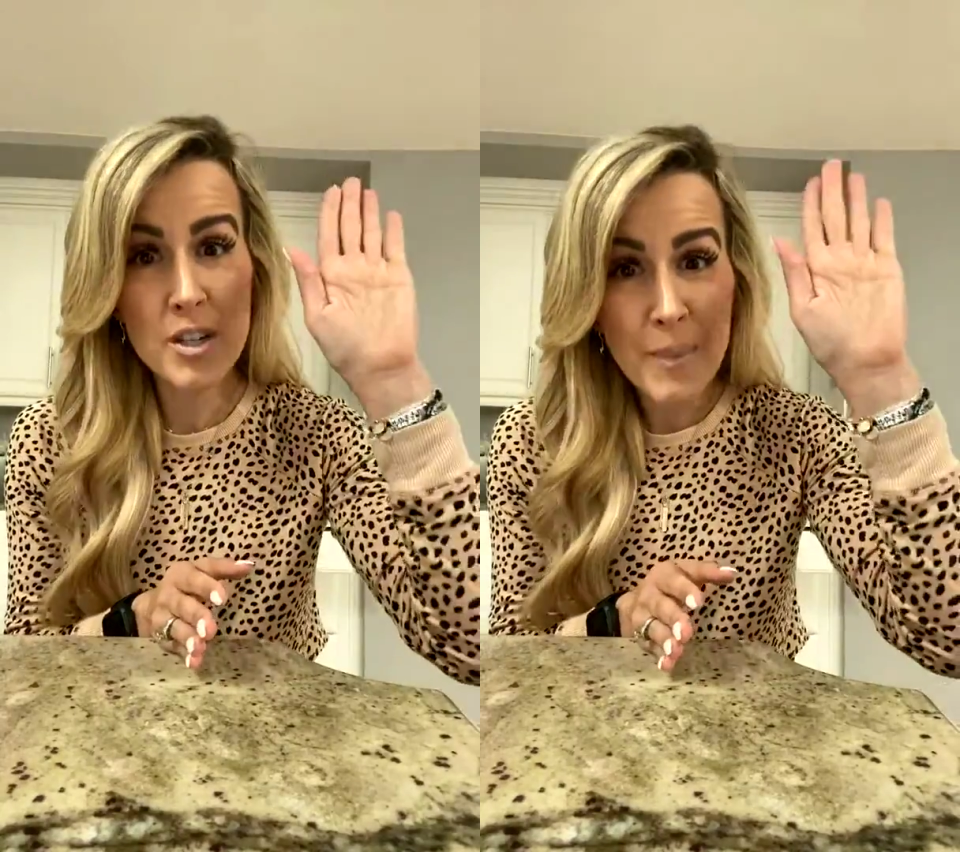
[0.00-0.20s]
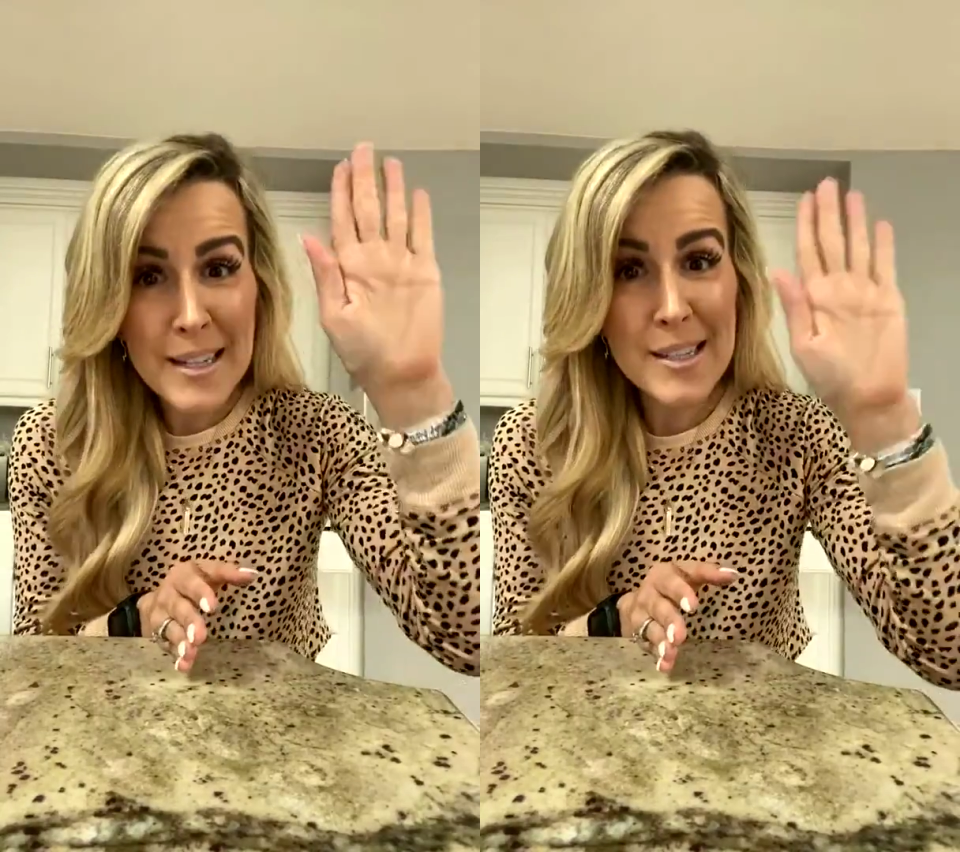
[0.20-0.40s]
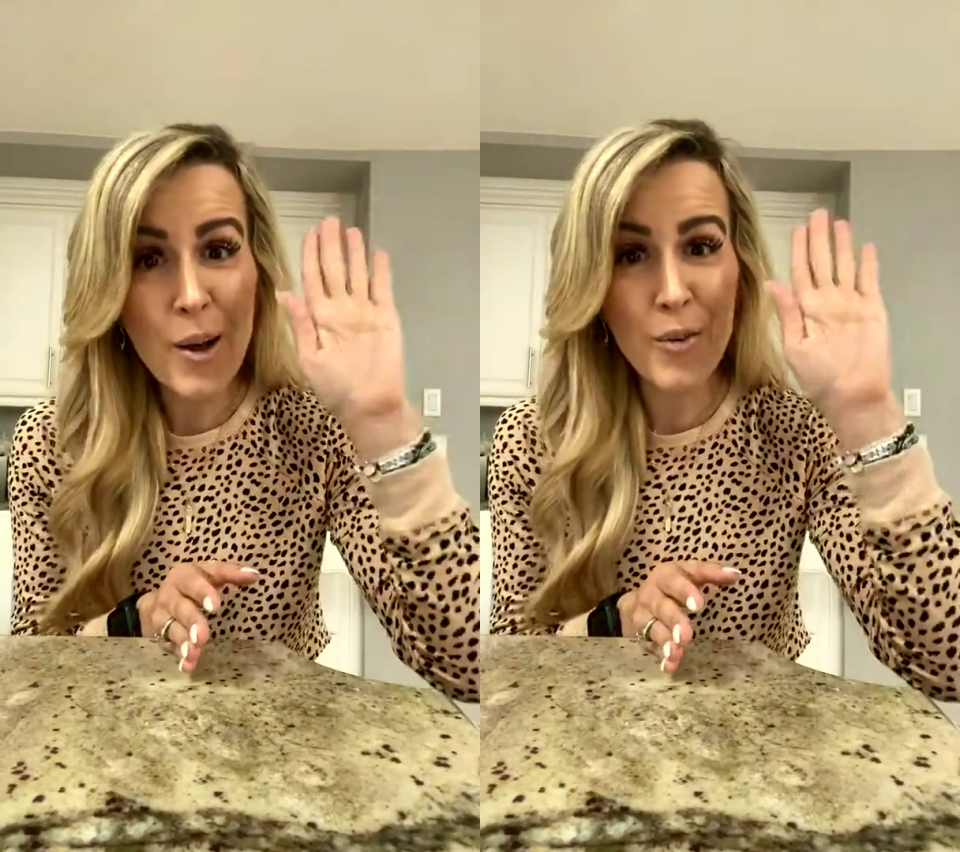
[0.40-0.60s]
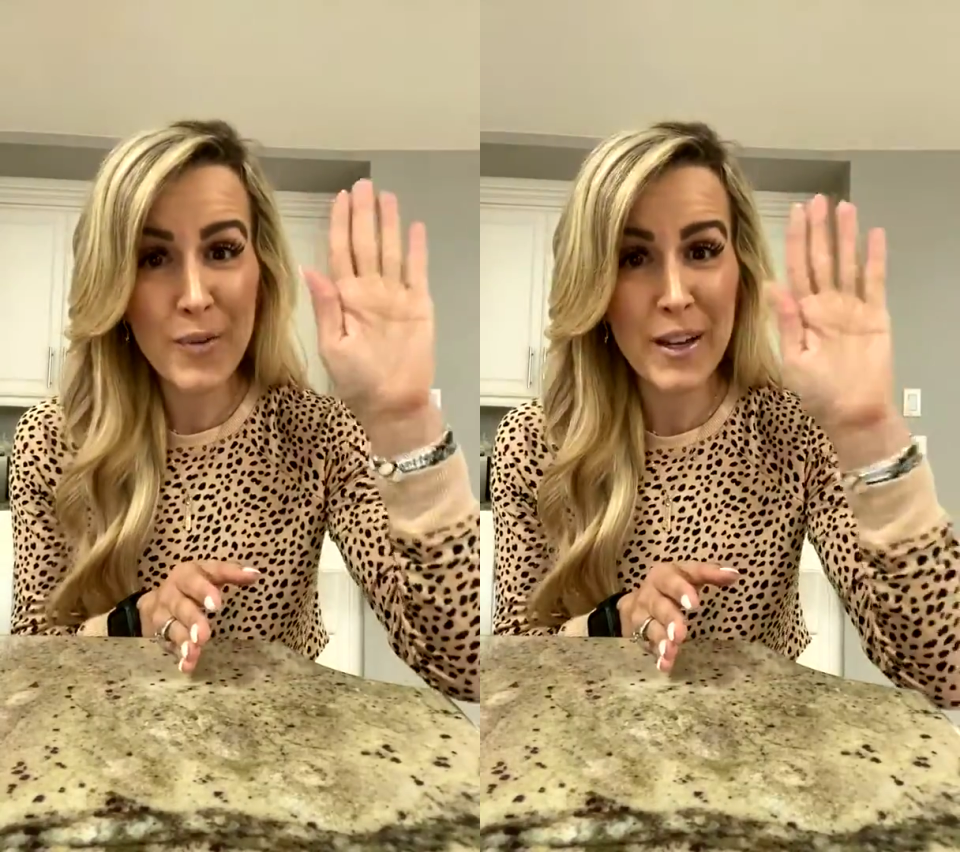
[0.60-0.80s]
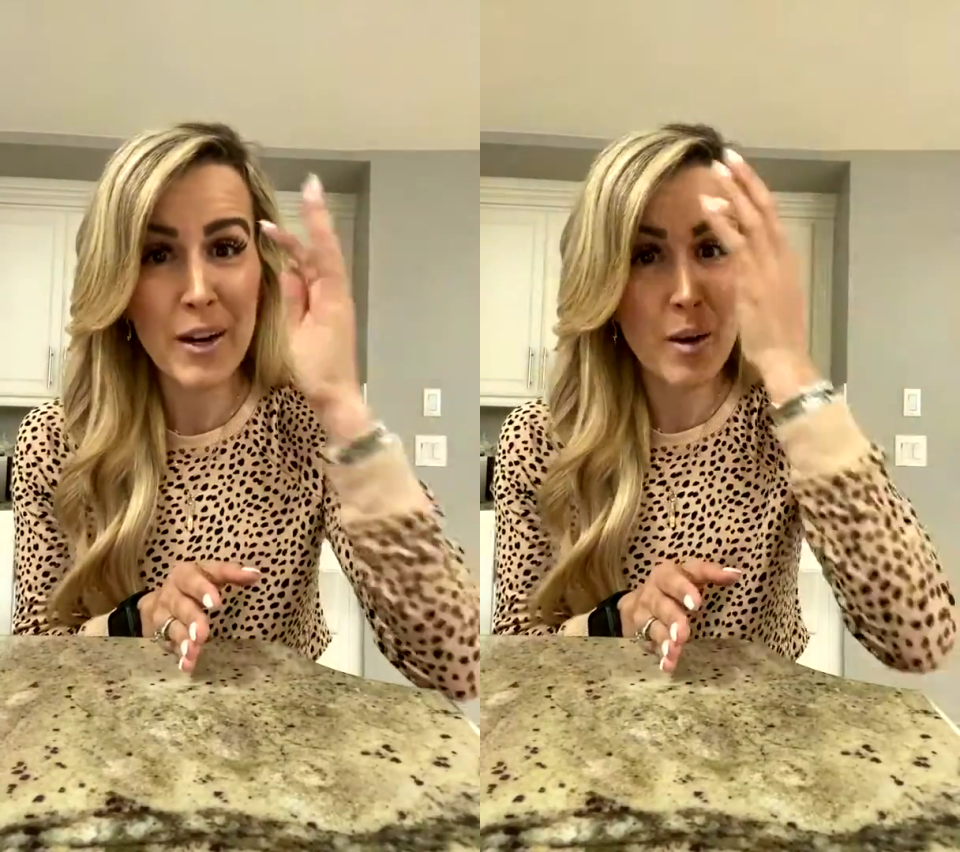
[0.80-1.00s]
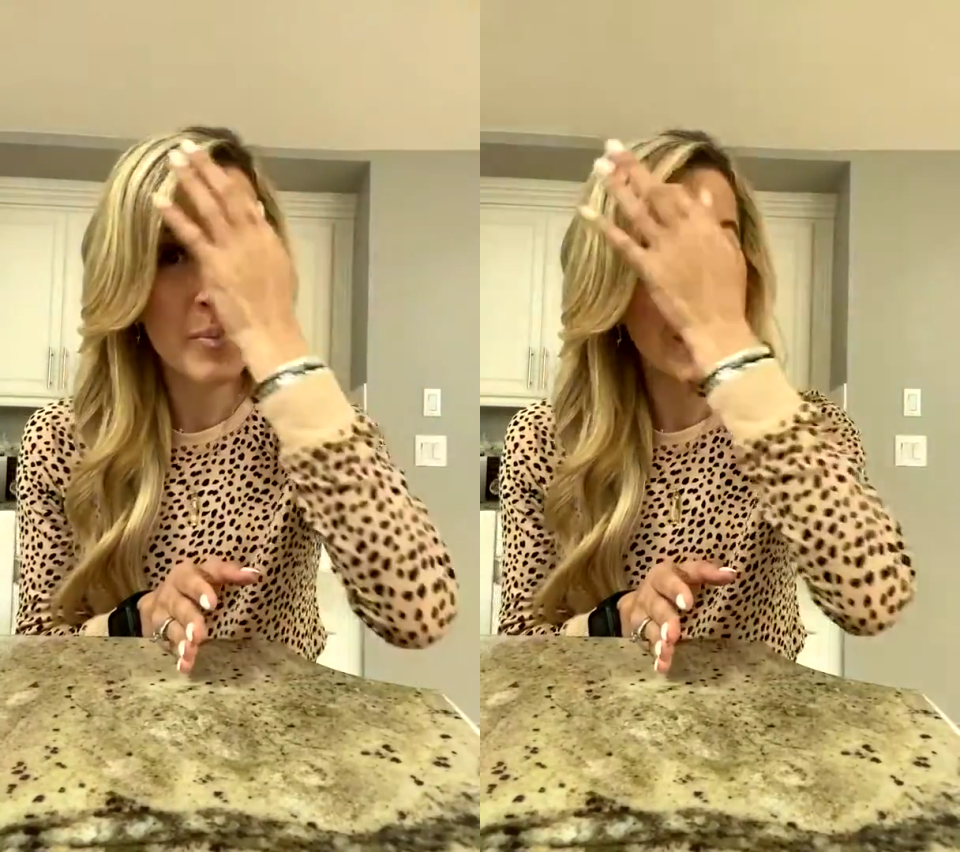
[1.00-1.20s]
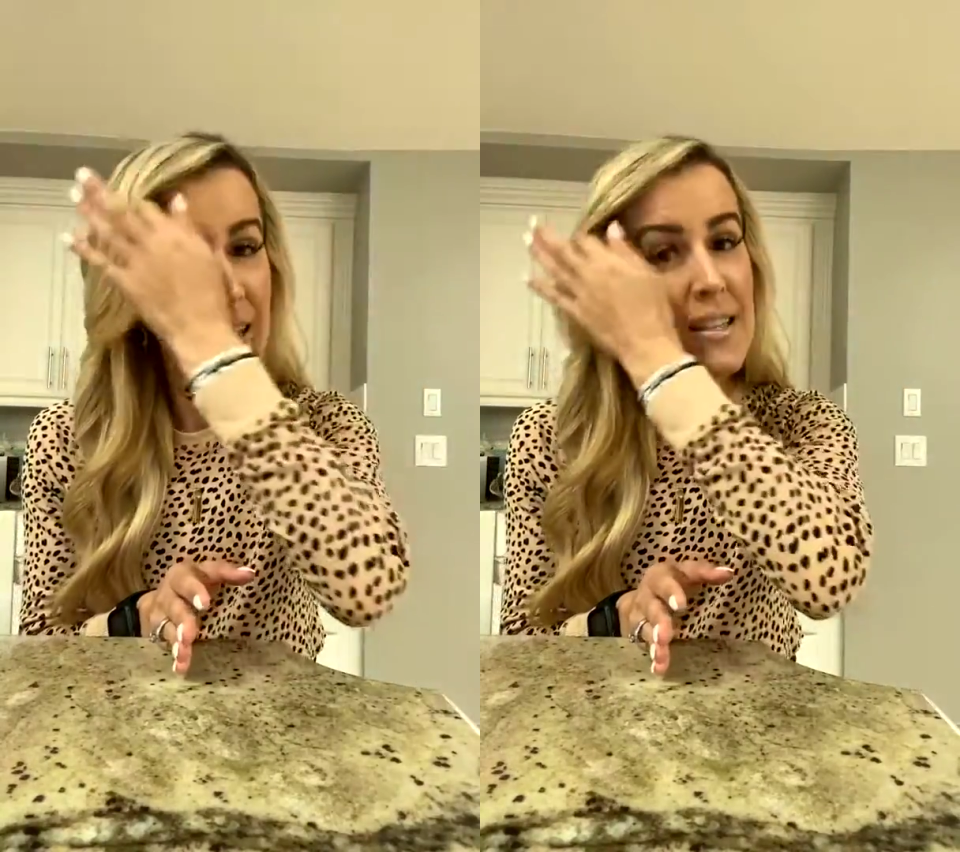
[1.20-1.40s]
myself here because